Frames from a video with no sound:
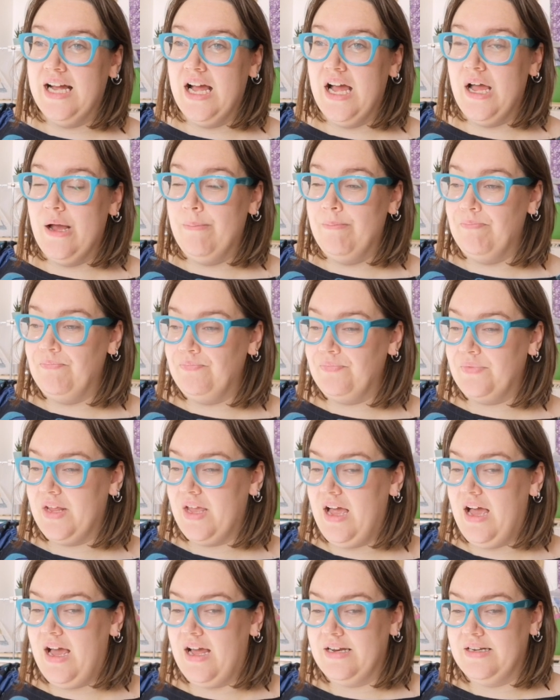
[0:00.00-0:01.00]

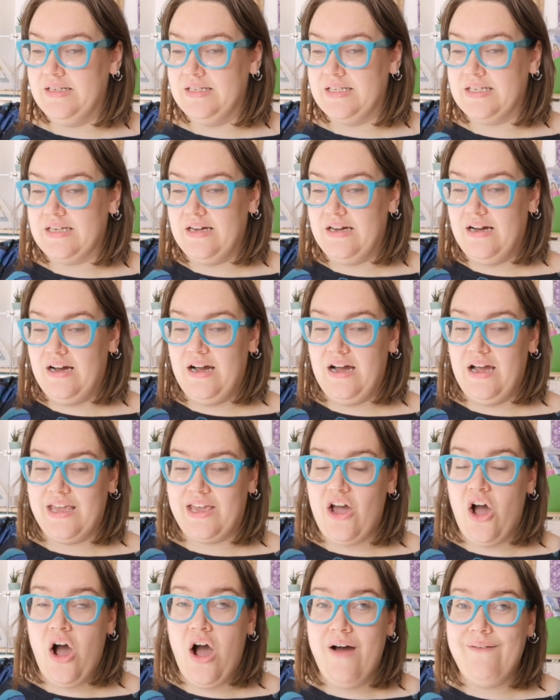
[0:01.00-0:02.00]
And I
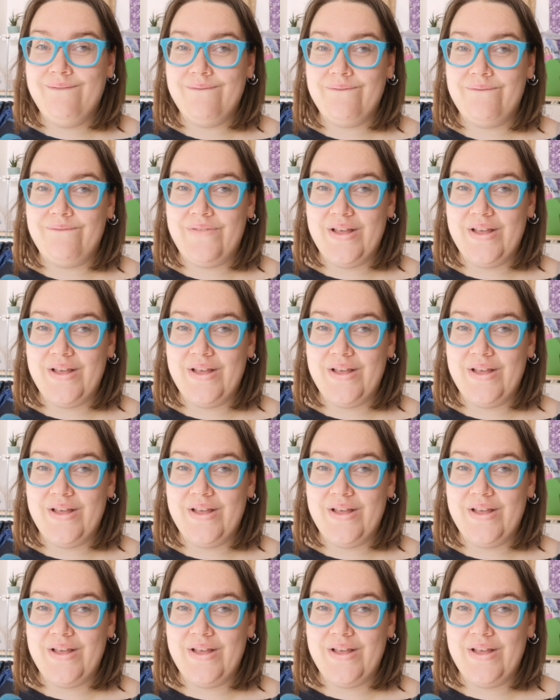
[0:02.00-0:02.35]
can't